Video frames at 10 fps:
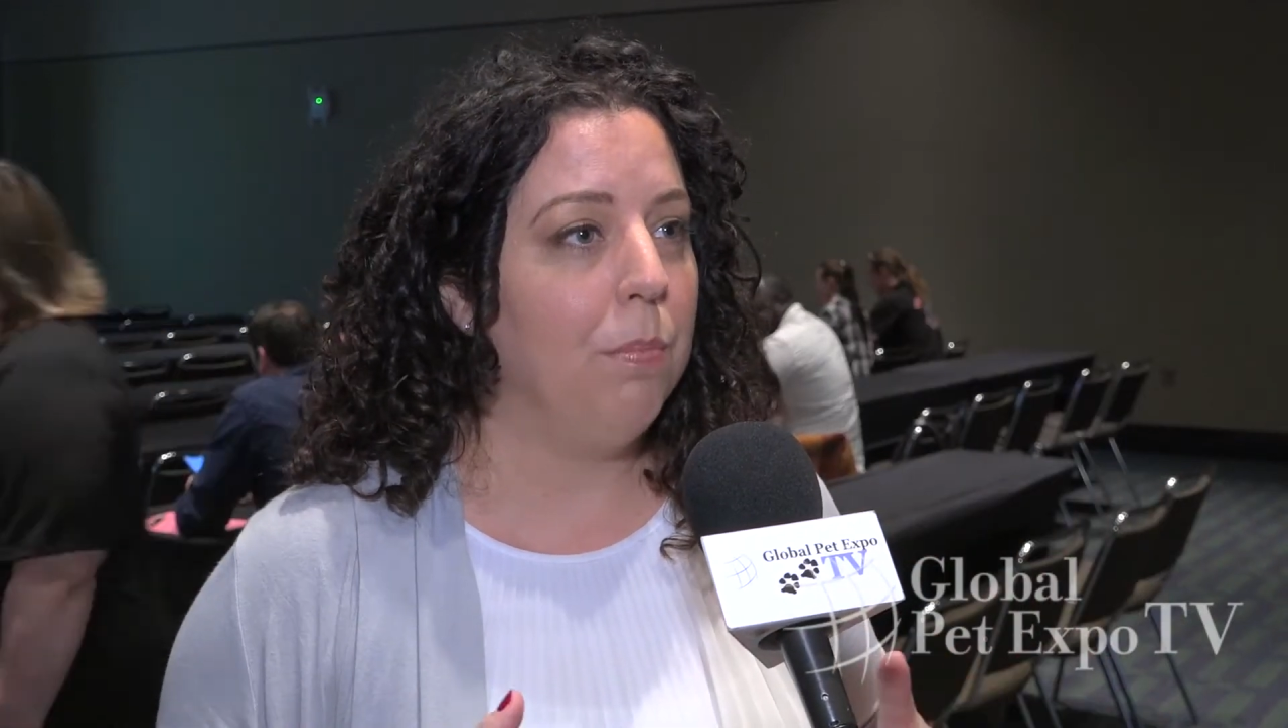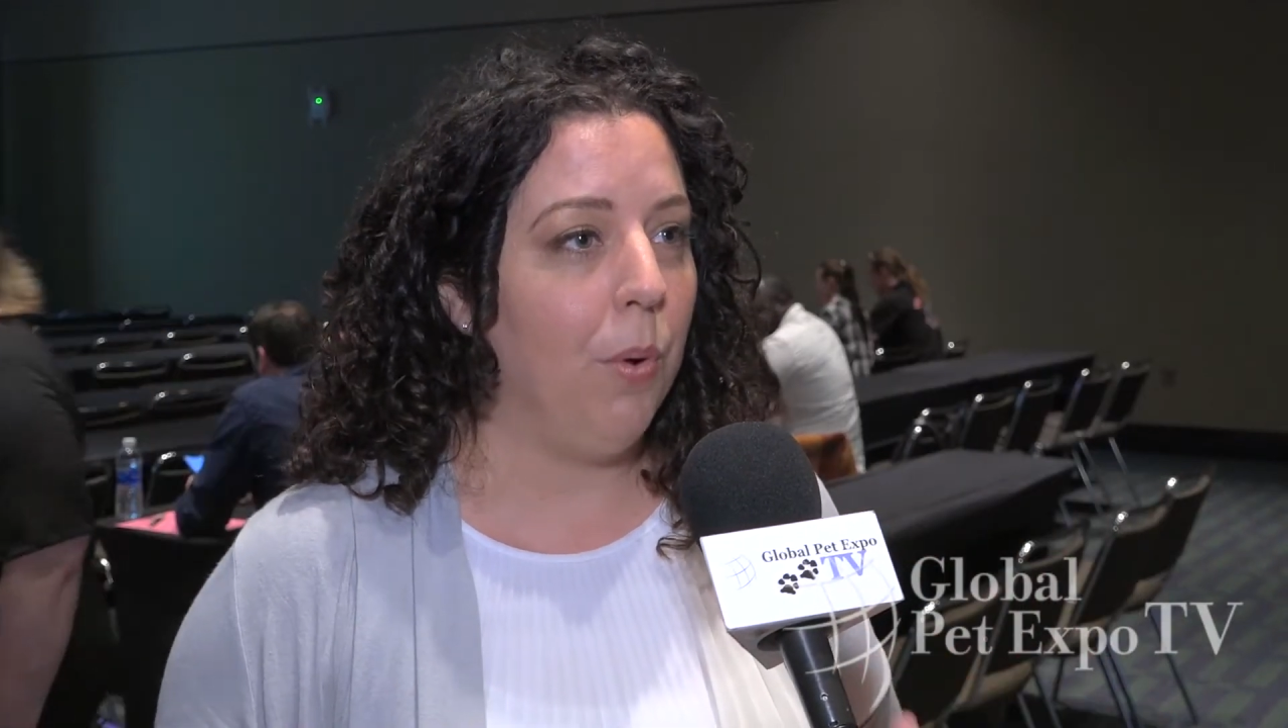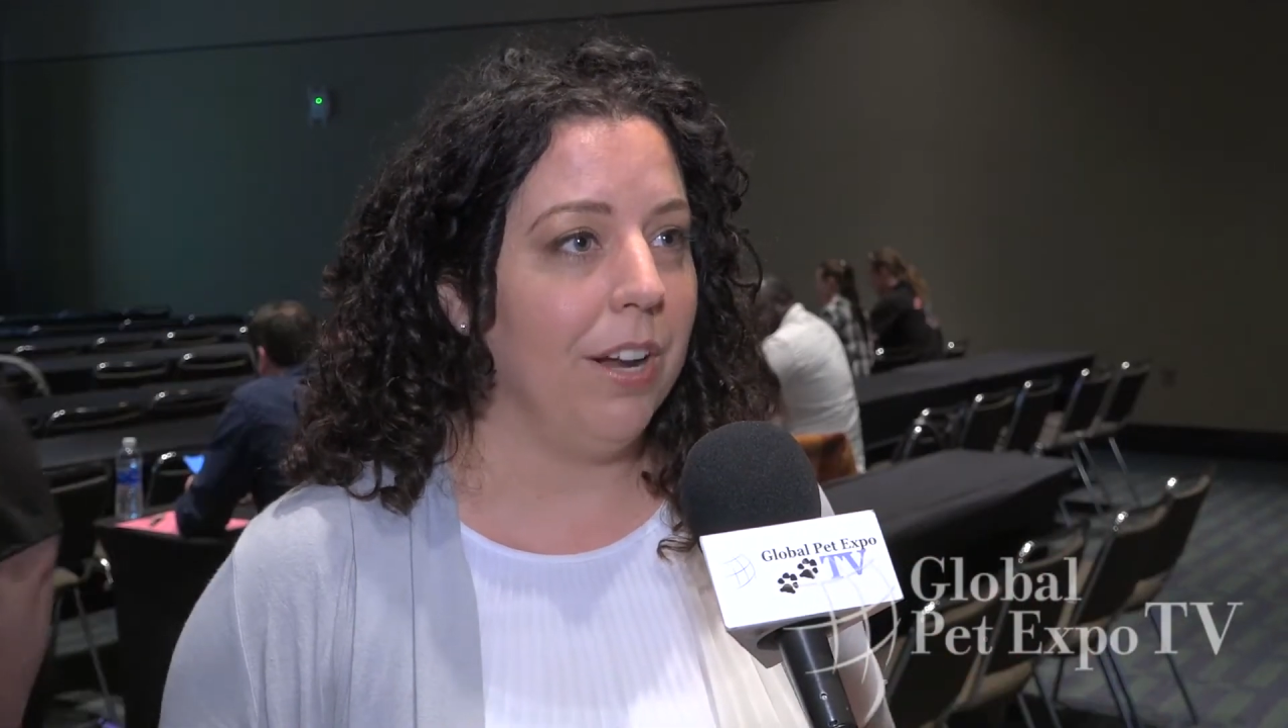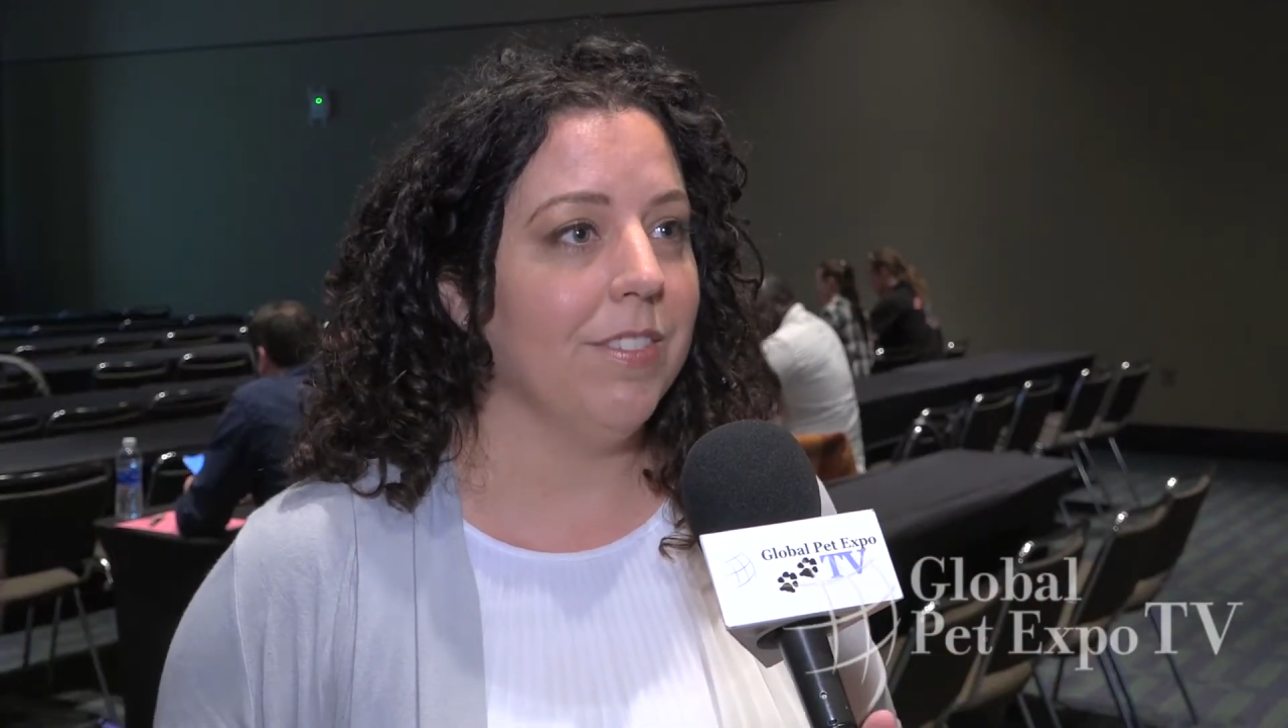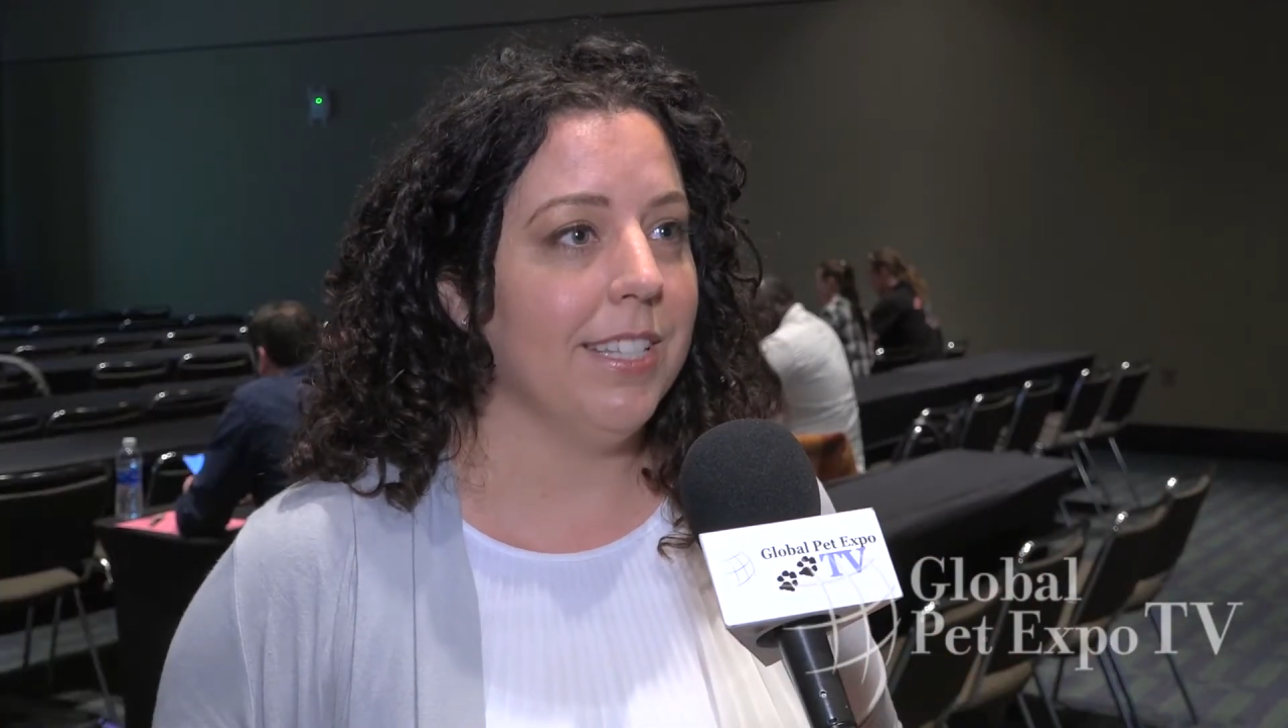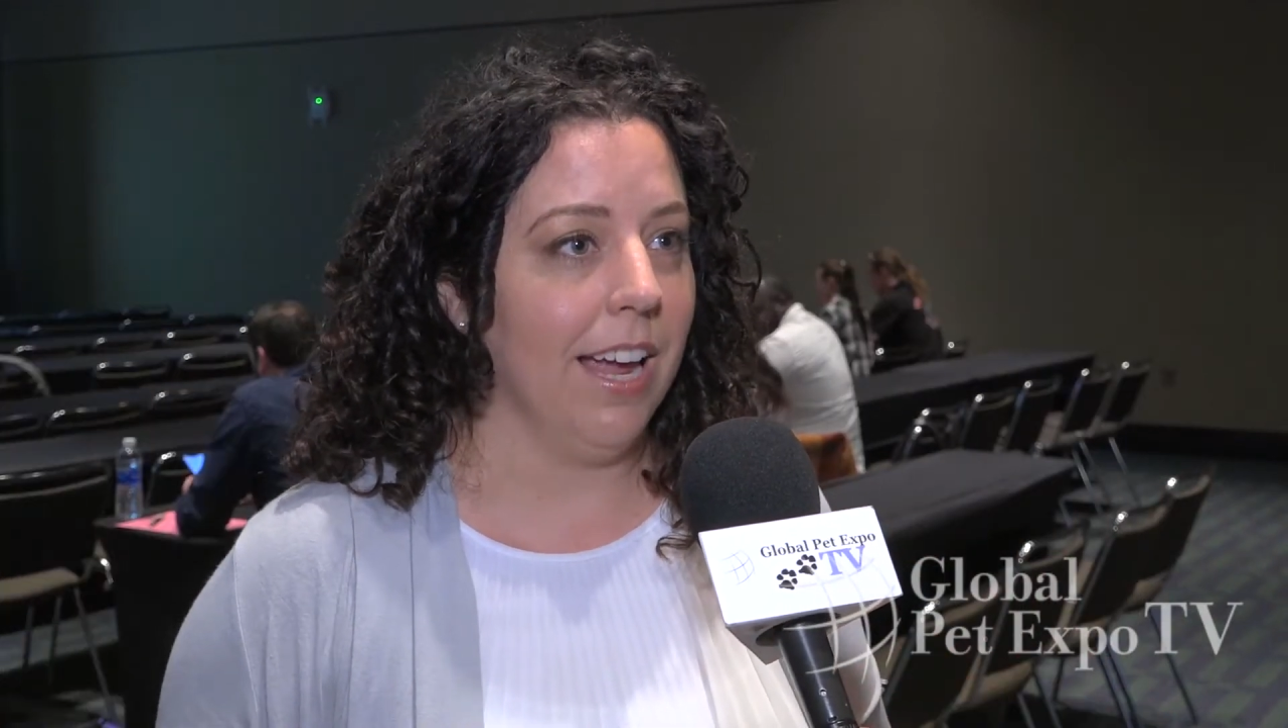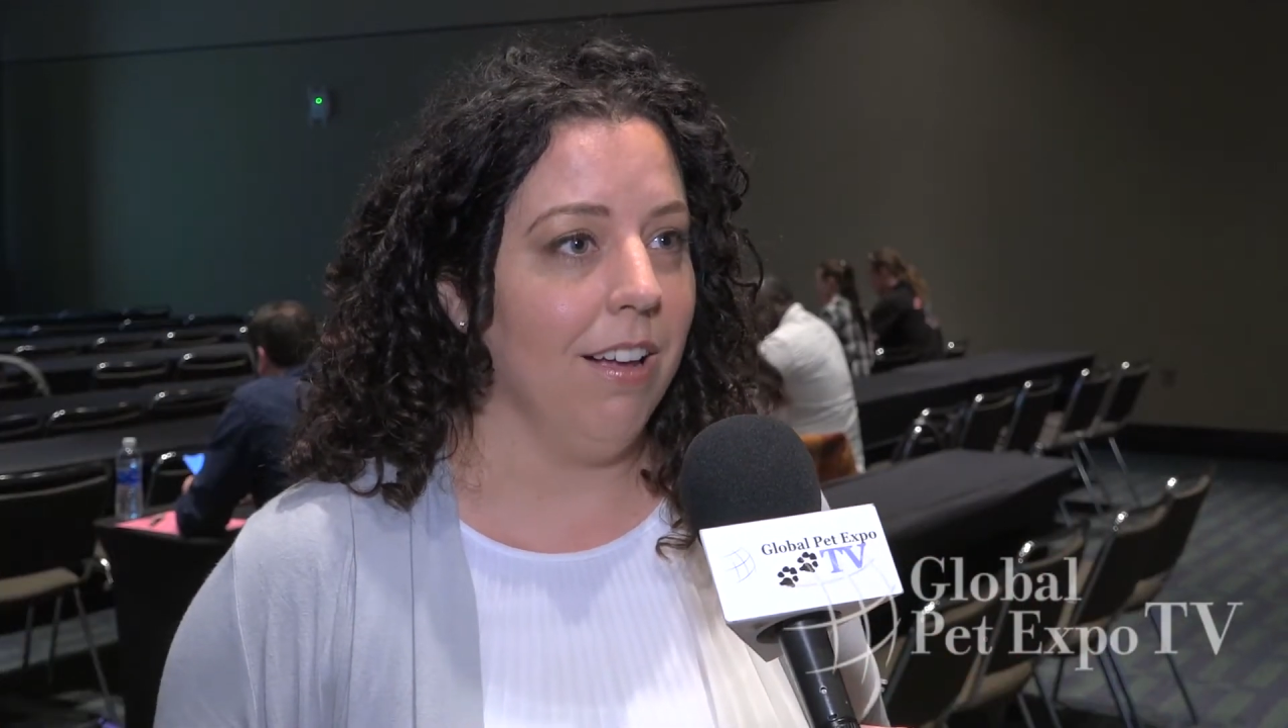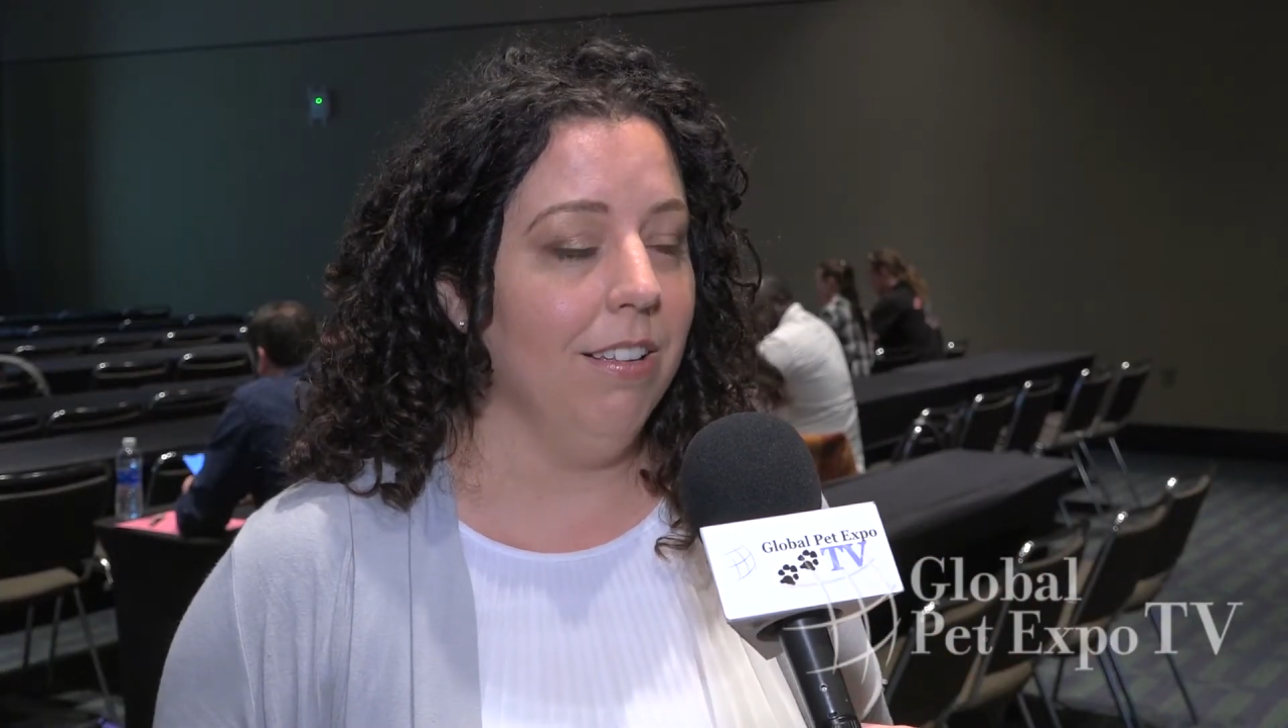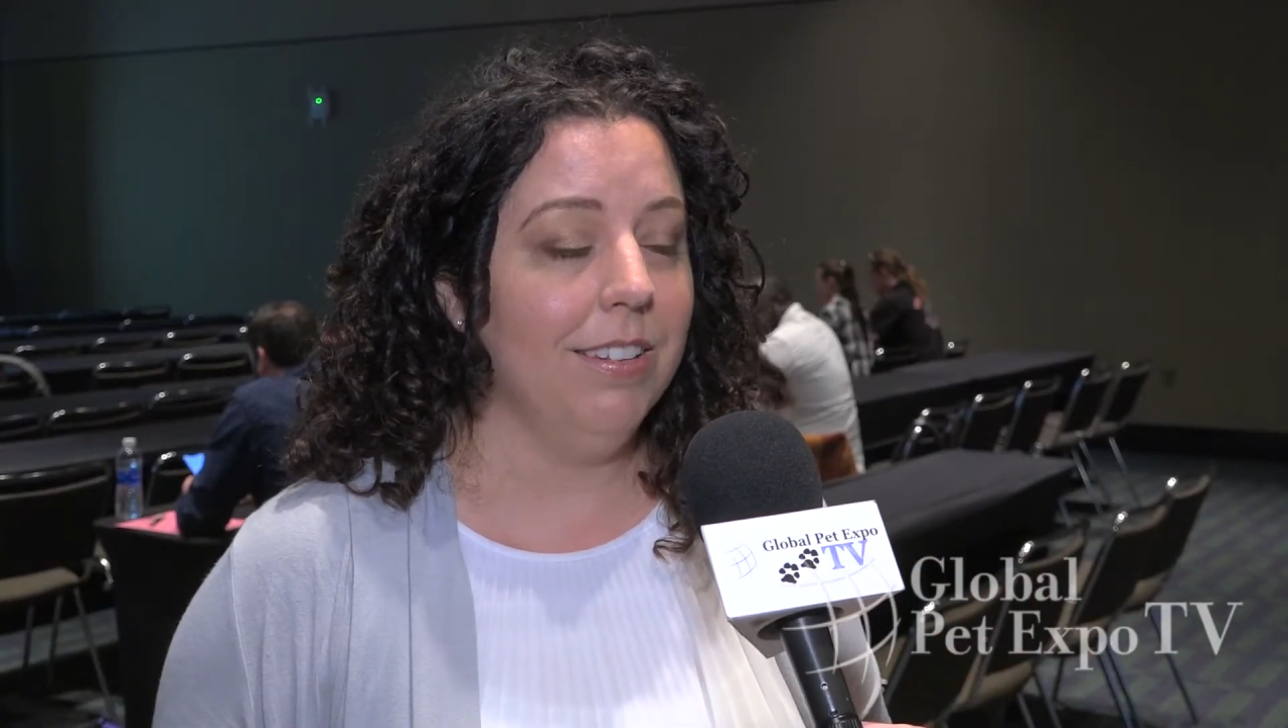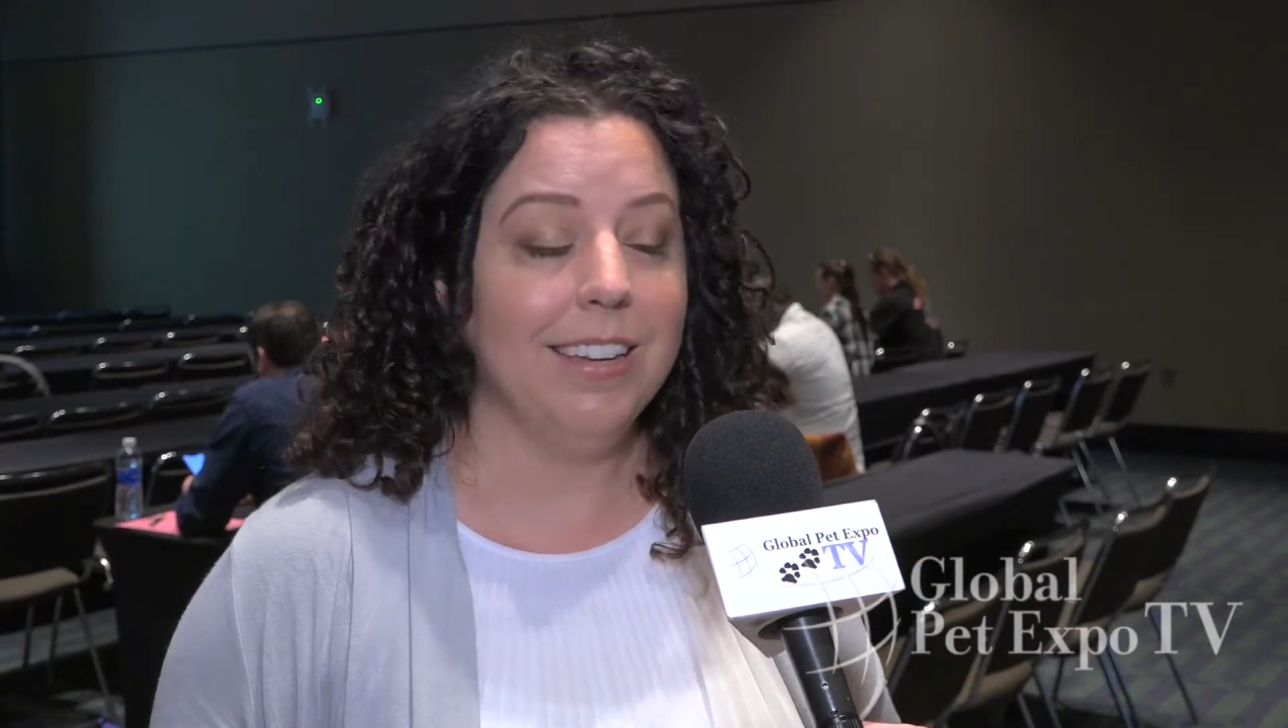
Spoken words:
point of sale,